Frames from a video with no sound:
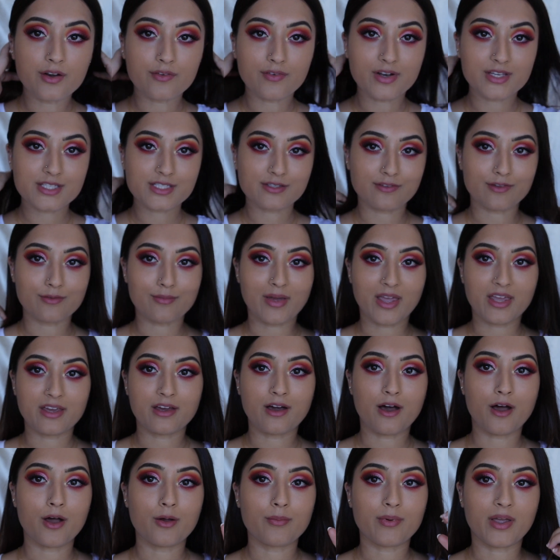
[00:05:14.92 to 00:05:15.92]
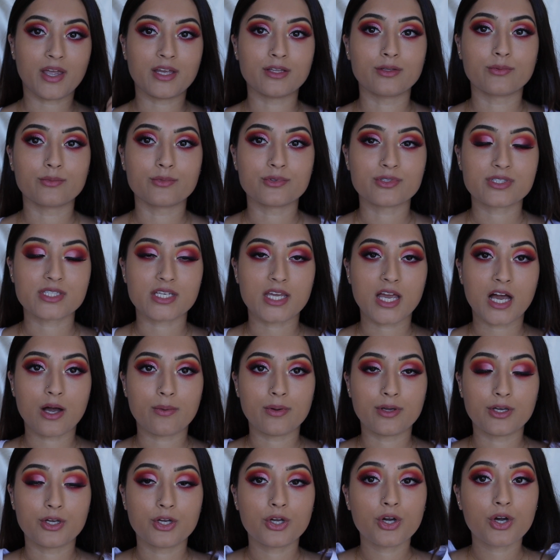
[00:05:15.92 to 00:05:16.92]
rest of the makeup and then we'll see how
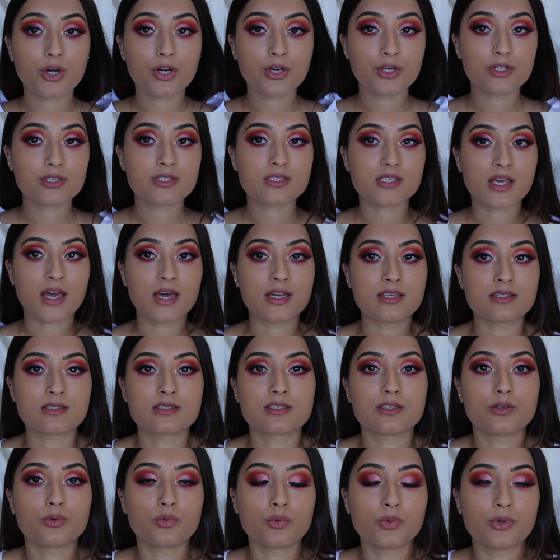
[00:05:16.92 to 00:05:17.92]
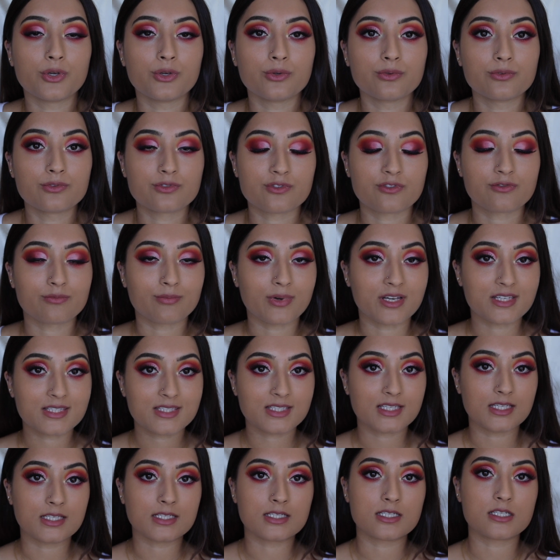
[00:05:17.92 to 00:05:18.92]
it goes as the oils of my
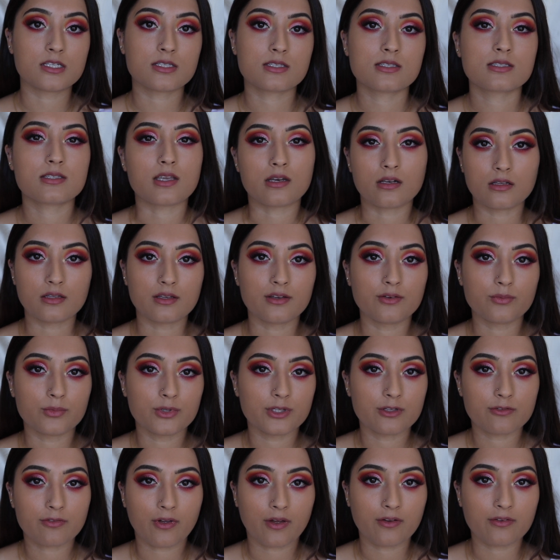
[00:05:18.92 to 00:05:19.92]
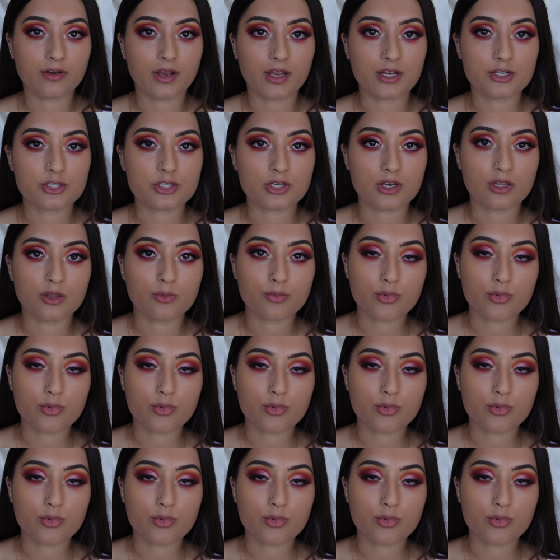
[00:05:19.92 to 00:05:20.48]
skin just settle in with the foundation and the